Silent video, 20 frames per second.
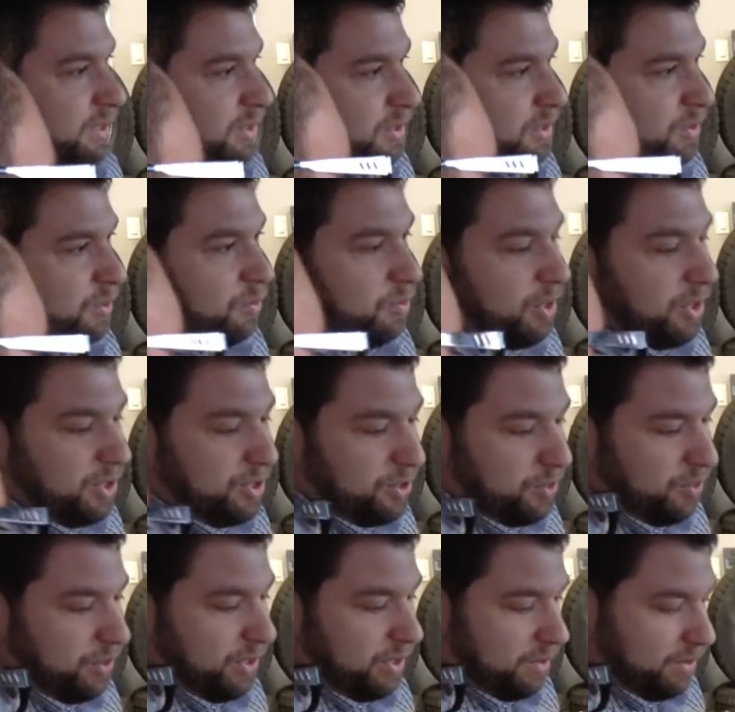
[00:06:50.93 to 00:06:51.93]
So I want to
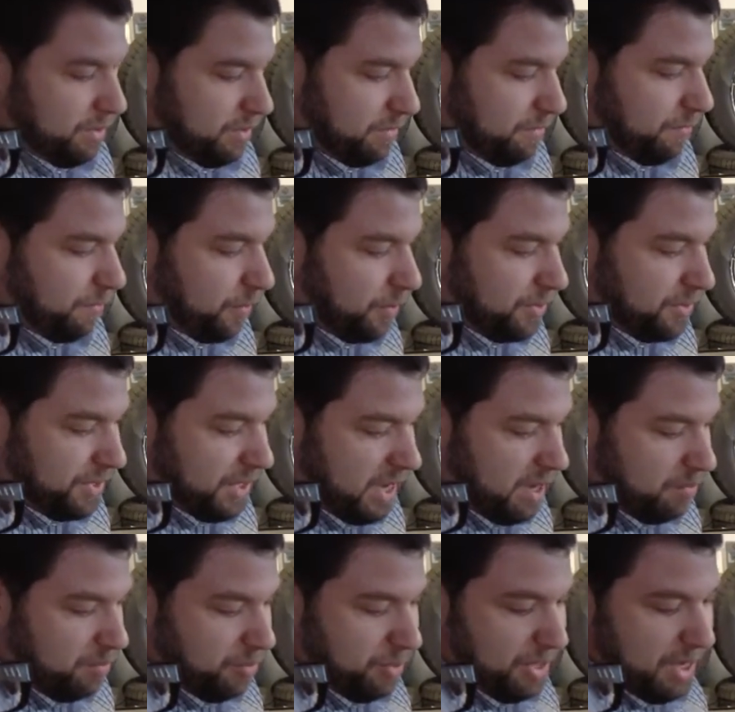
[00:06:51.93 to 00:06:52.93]
show you first
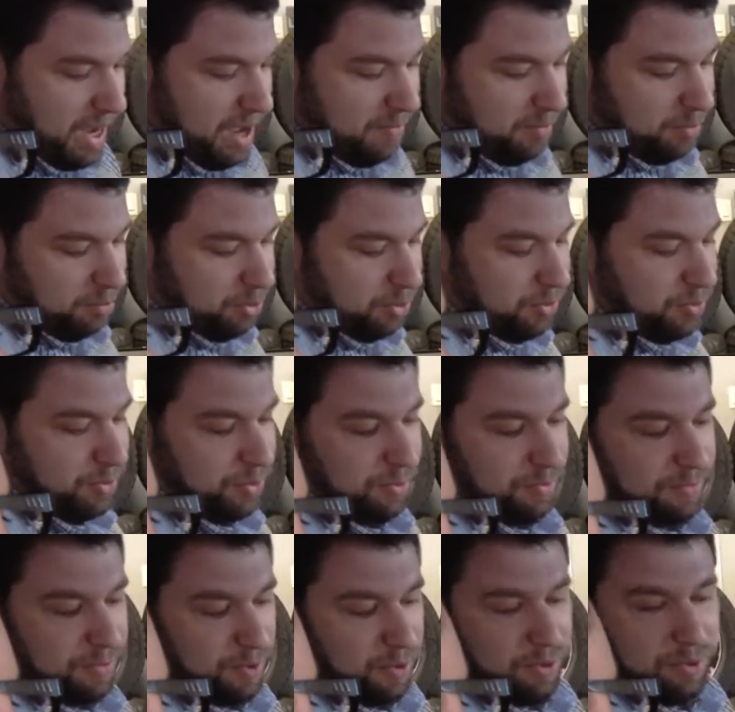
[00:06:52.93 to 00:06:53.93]
step when you have a Bluetooth
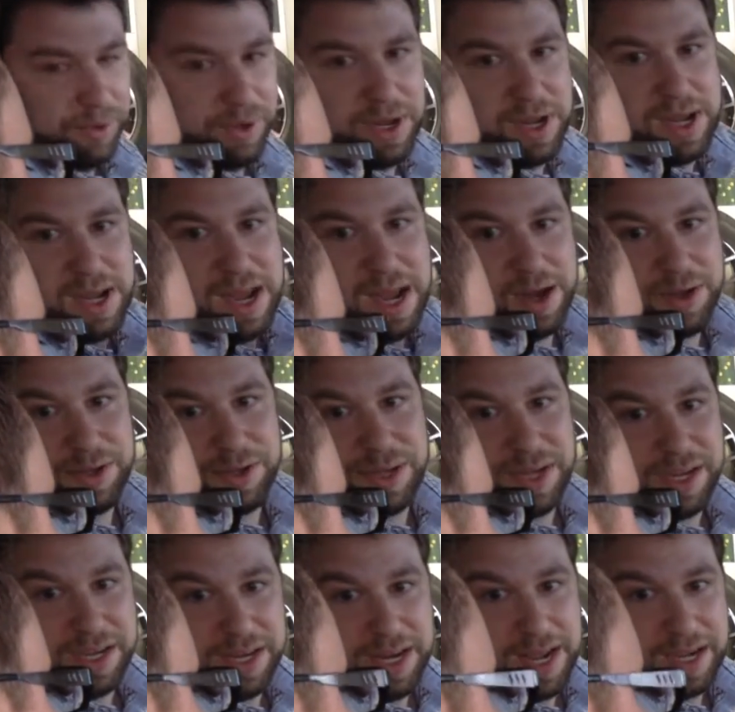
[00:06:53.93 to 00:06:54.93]
phone how you
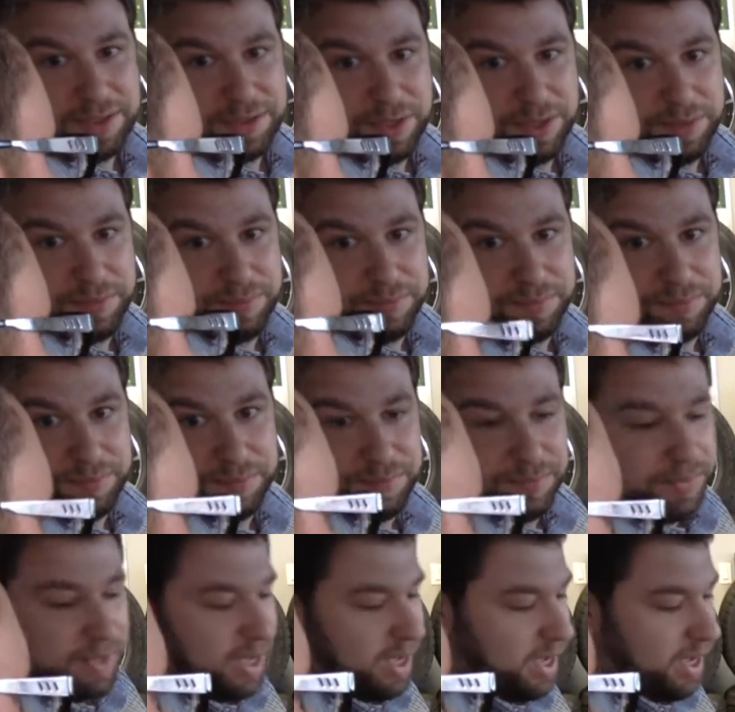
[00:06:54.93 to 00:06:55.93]
can connect it.
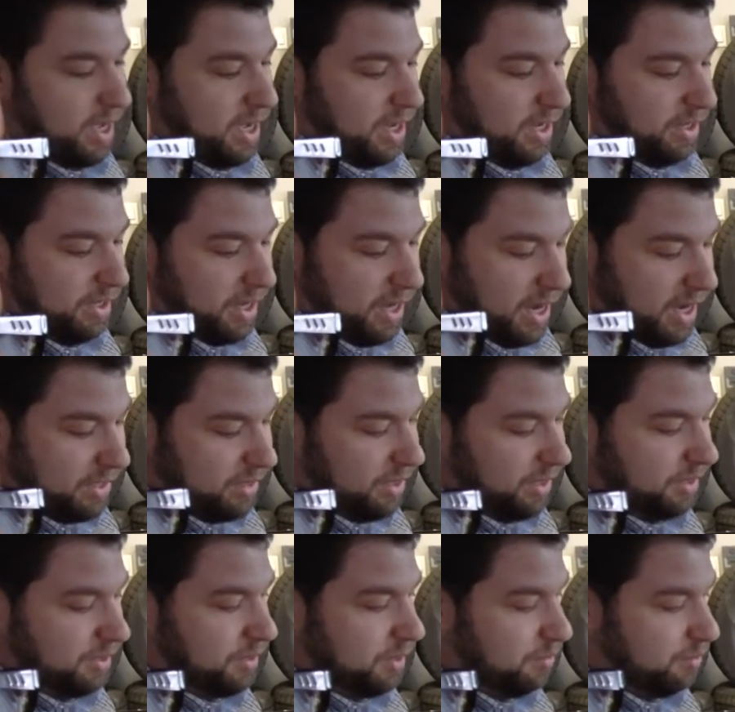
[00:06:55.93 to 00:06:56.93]
Okay. And
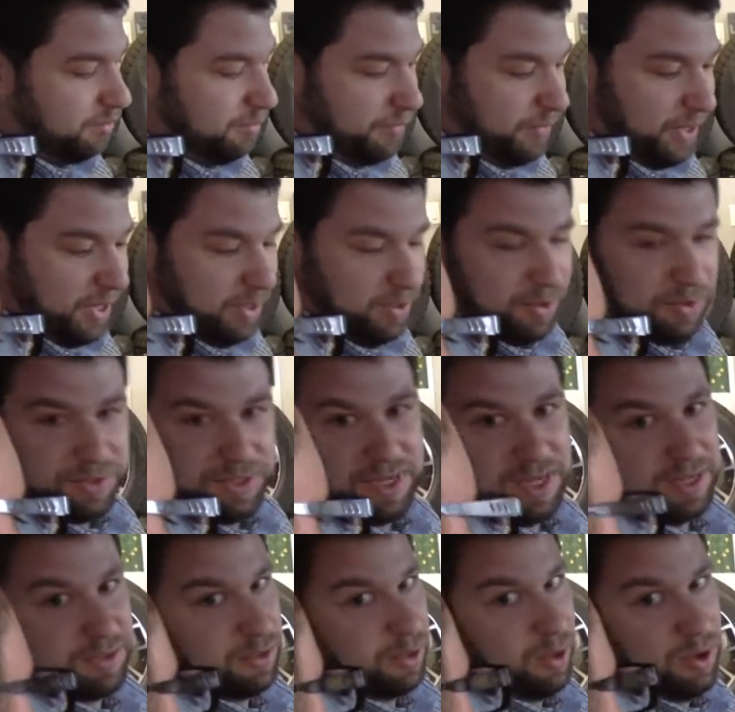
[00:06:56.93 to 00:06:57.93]
connecting some vehicles it
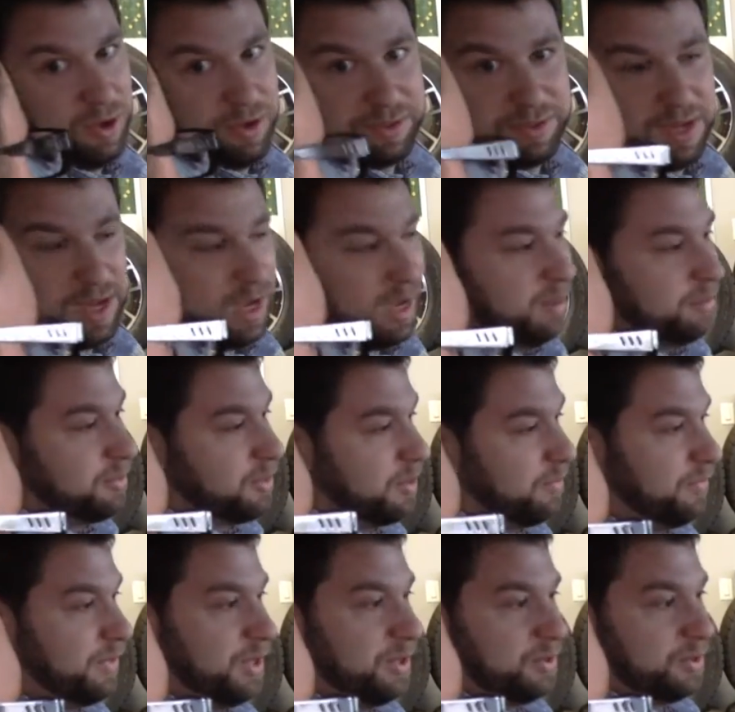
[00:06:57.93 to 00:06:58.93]
takes a long time.
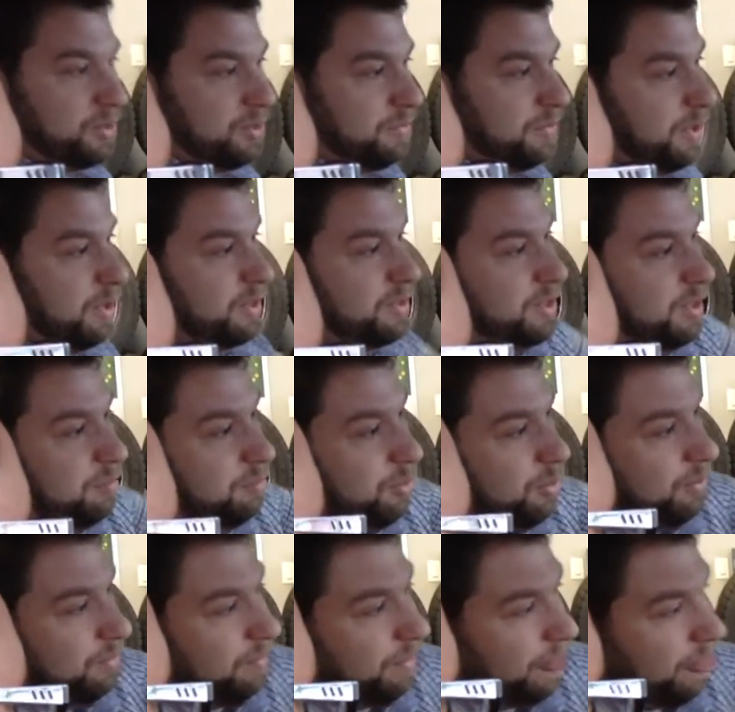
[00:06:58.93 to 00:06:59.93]
Some vehicles are very
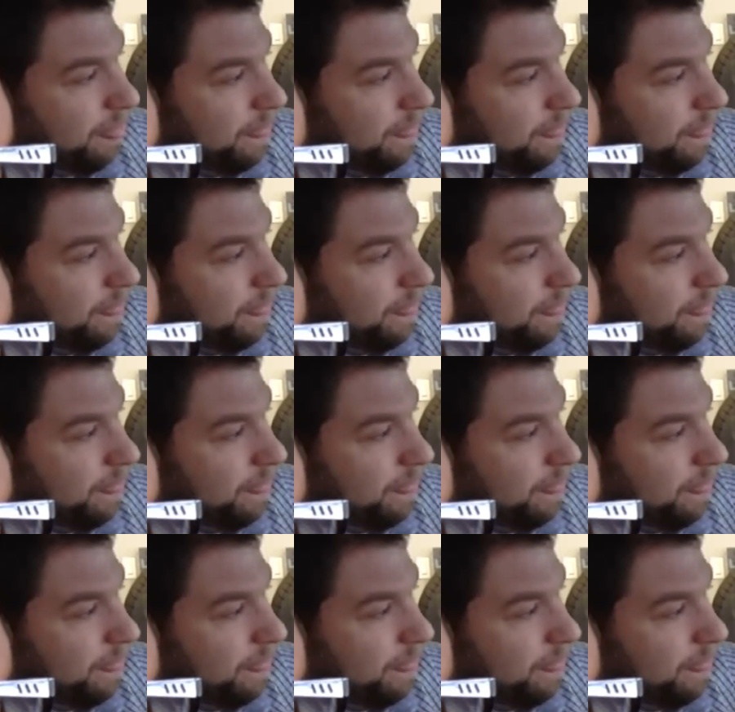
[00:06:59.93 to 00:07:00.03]
simple.